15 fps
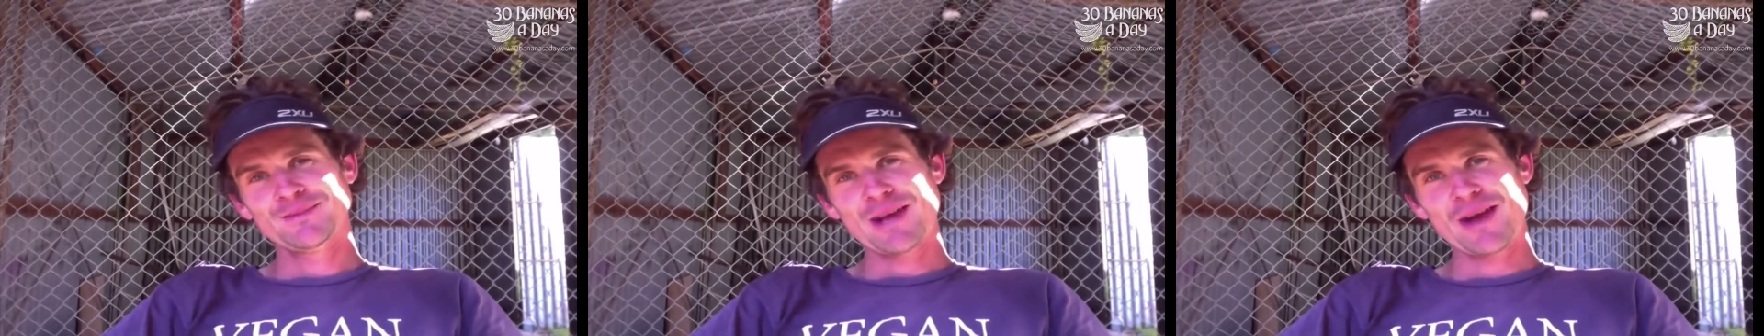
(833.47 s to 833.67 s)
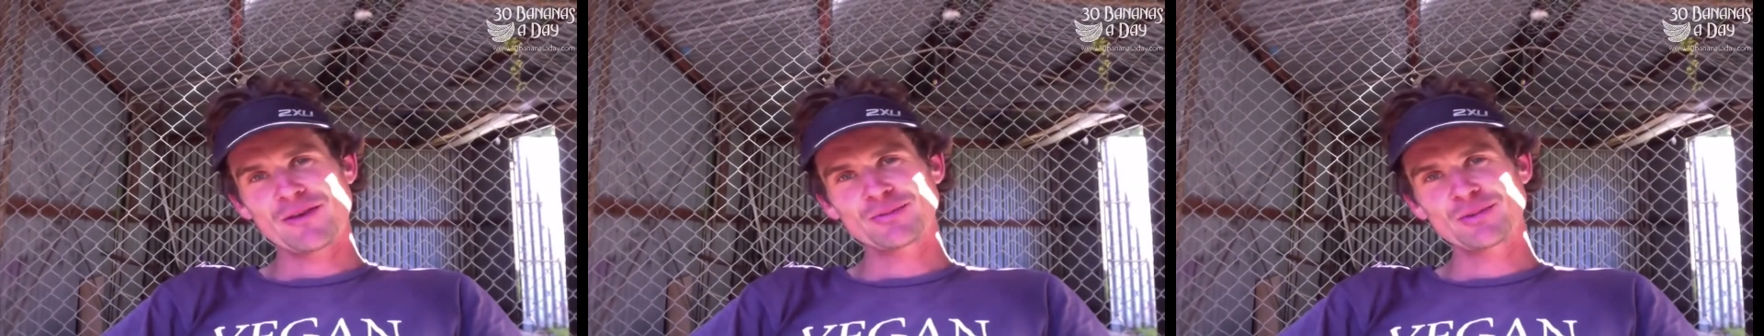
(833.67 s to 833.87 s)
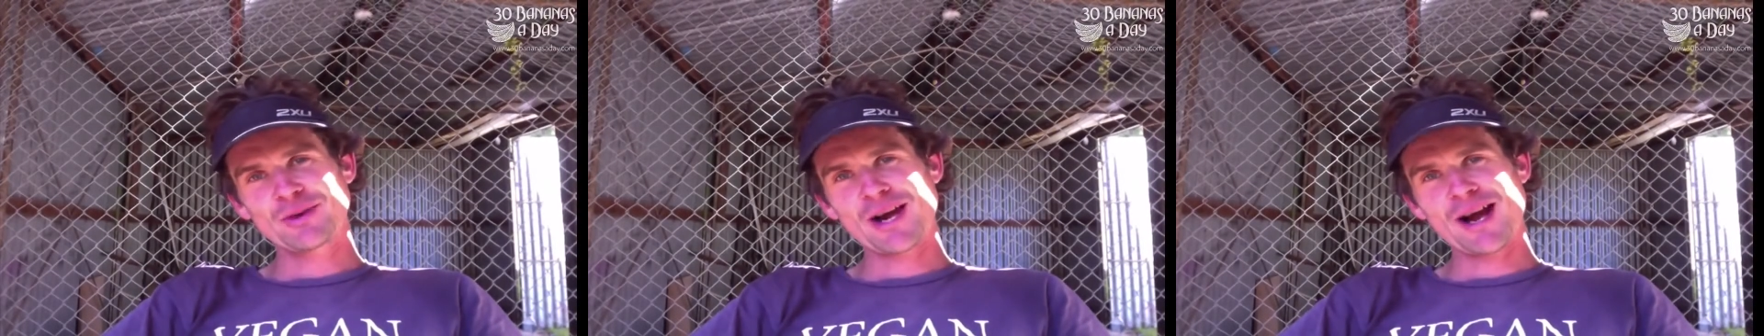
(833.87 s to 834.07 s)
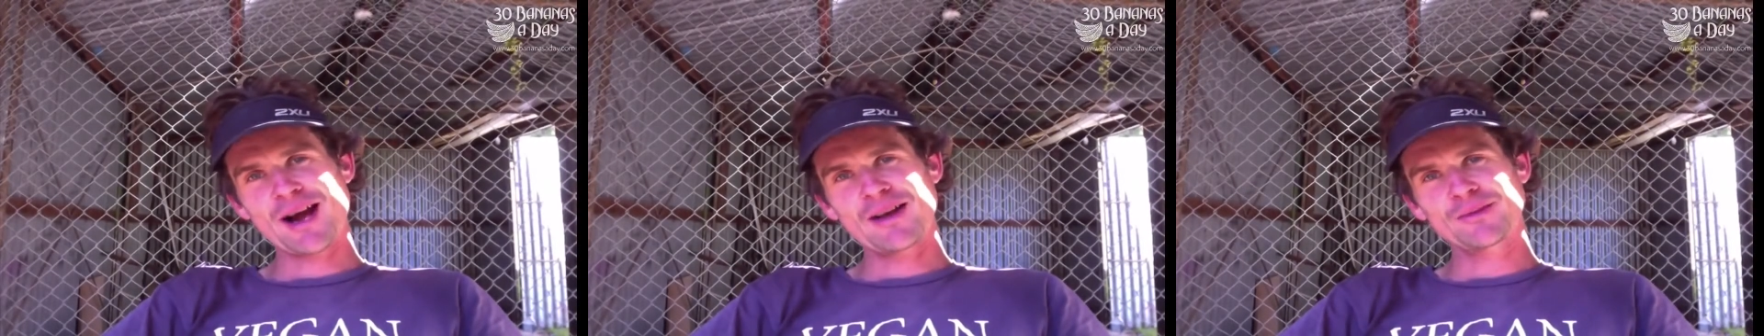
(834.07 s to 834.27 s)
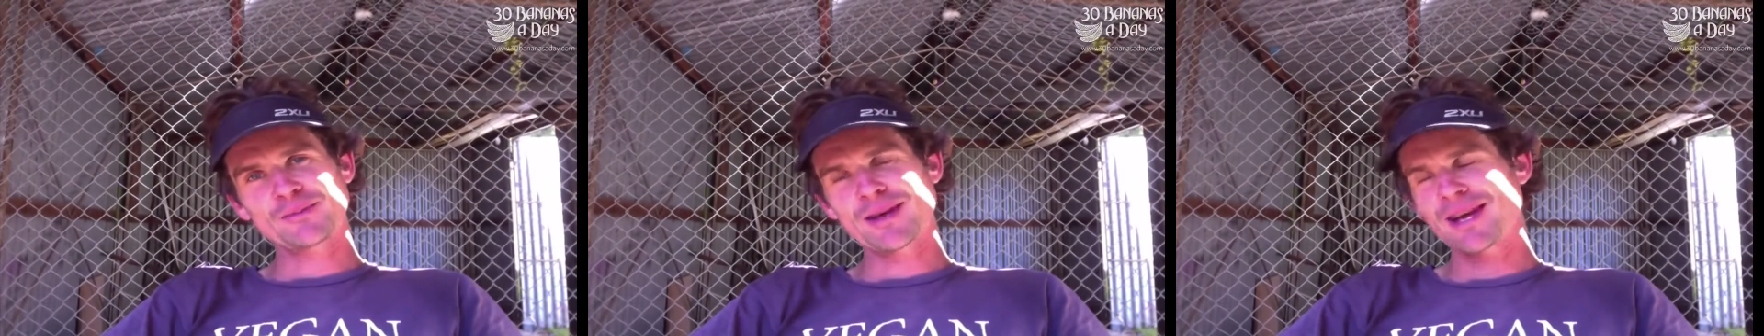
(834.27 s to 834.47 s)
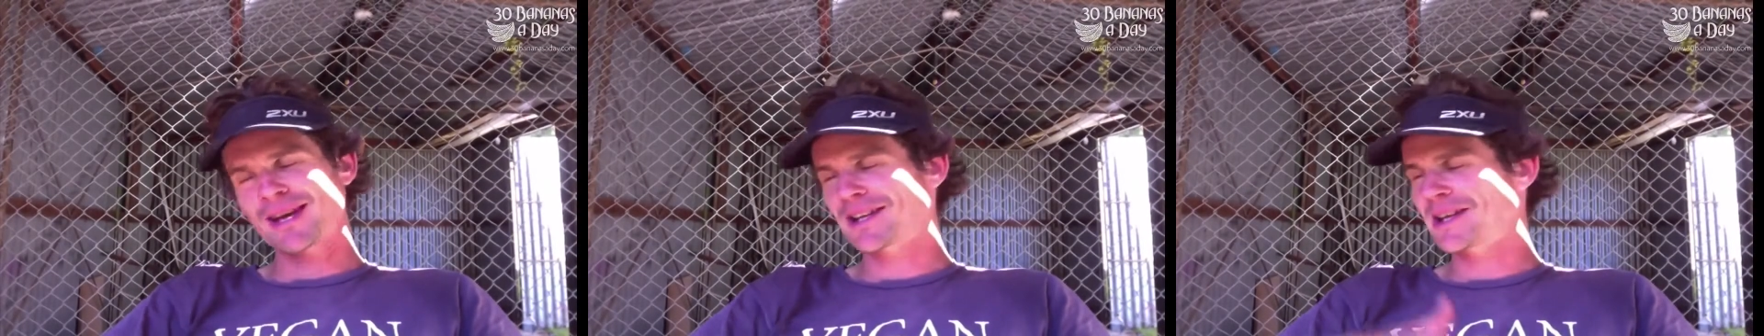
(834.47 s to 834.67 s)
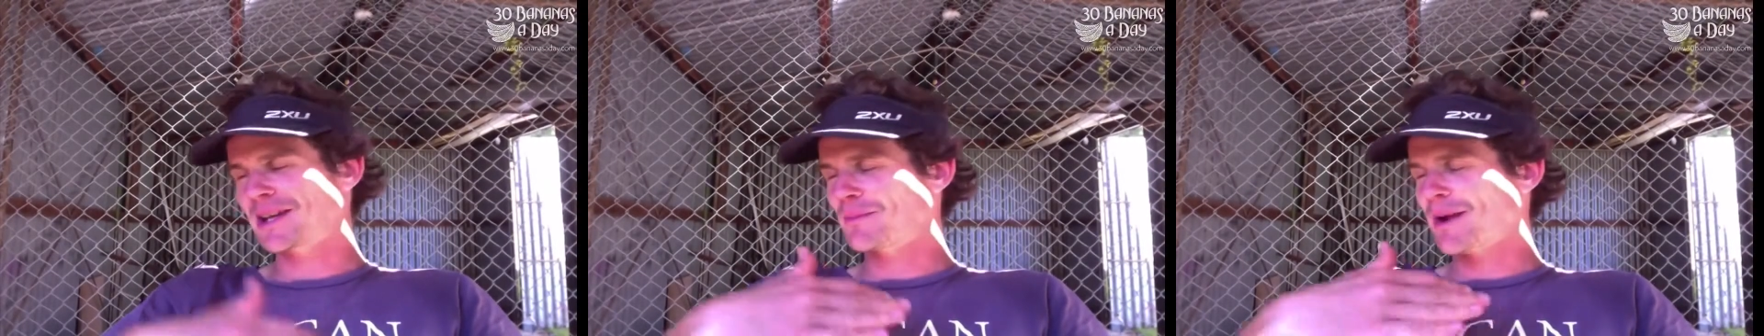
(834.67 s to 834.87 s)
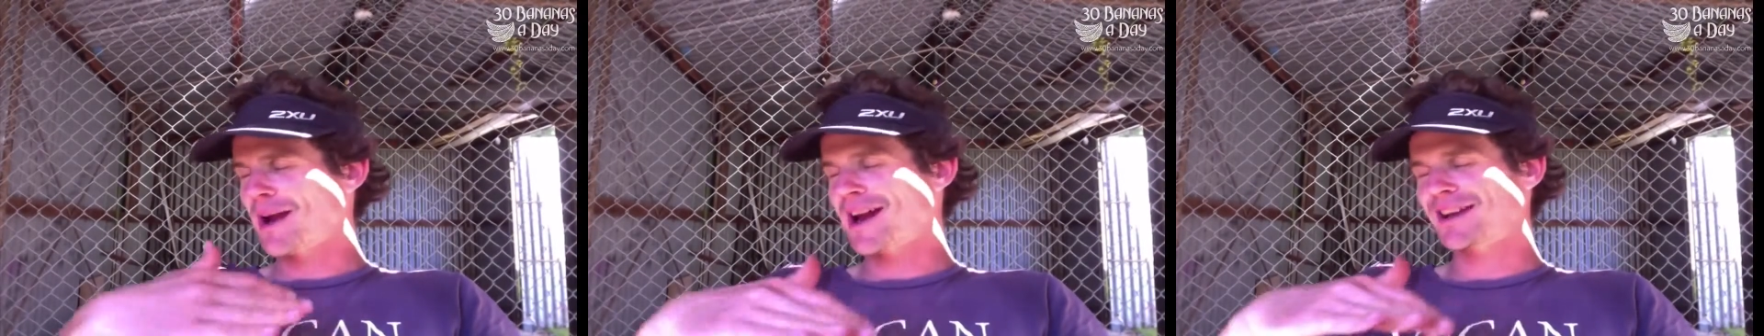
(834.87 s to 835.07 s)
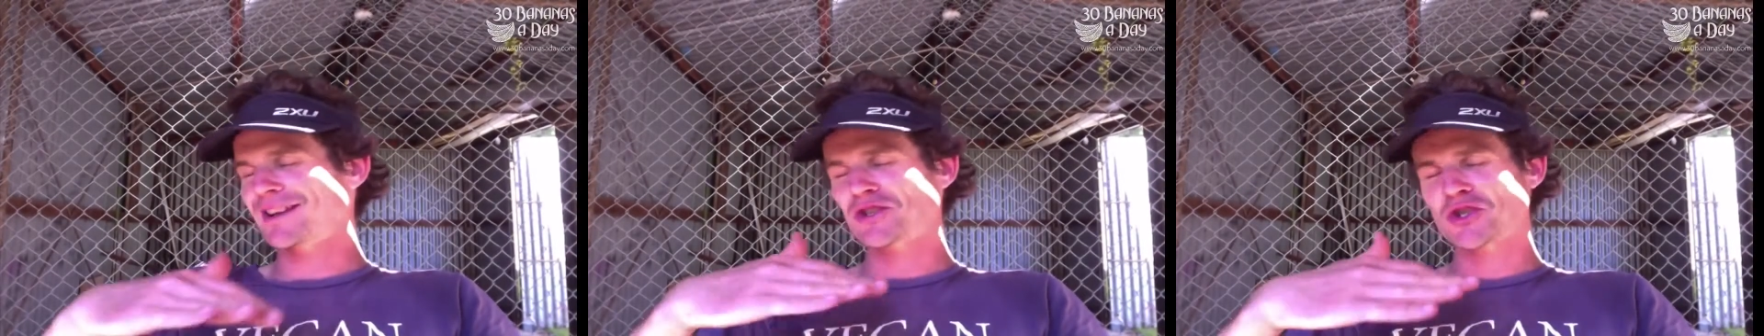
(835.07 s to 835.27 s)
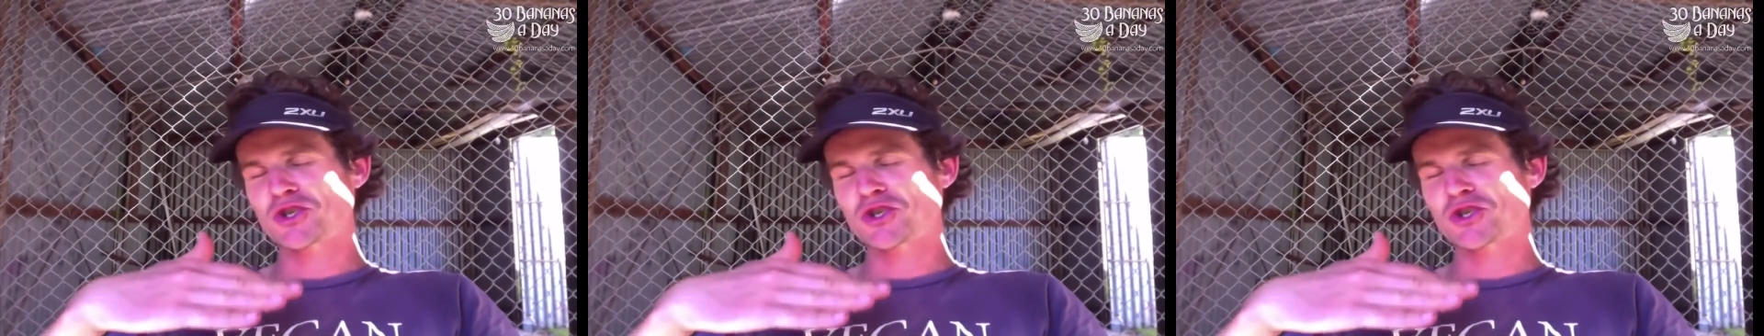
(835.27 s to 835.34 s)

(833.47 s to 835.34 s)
have some carbs, man. Kick back,